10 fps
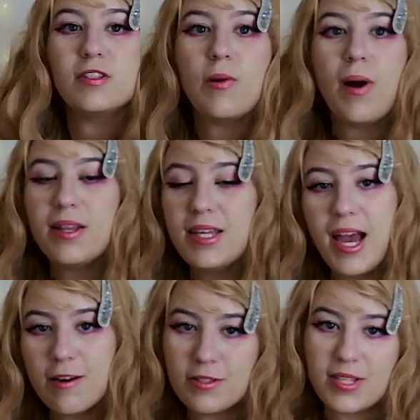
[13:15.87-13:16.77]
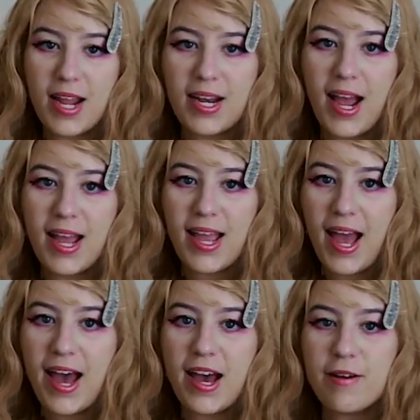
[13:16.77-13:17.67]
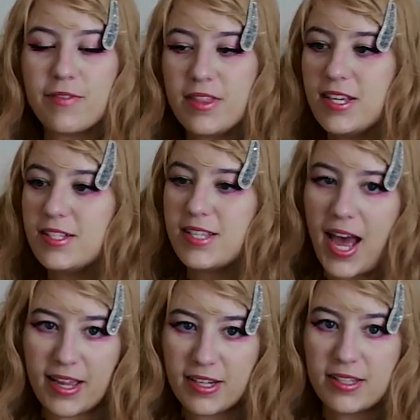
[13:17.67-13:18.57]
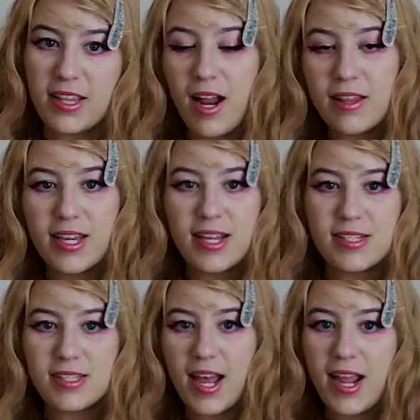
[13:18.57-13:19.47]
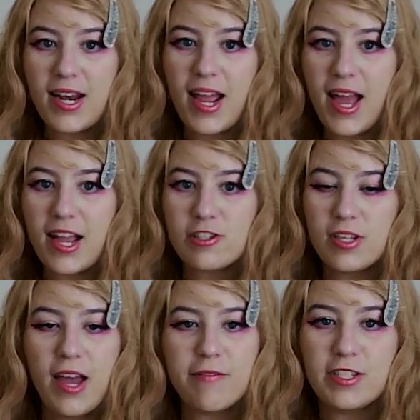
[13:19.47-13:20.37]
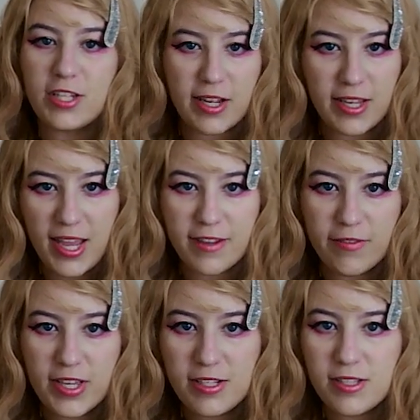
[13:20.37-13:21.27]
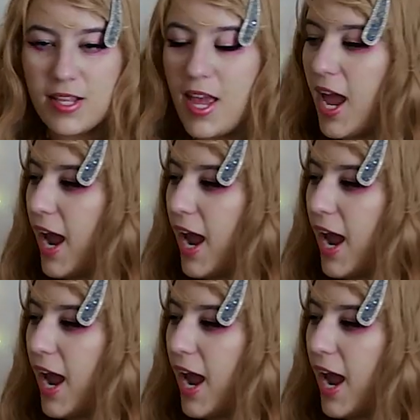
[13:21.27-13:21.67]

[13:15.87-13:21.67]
So on the outside I have the satin, then on the inside I actually have duck canvas,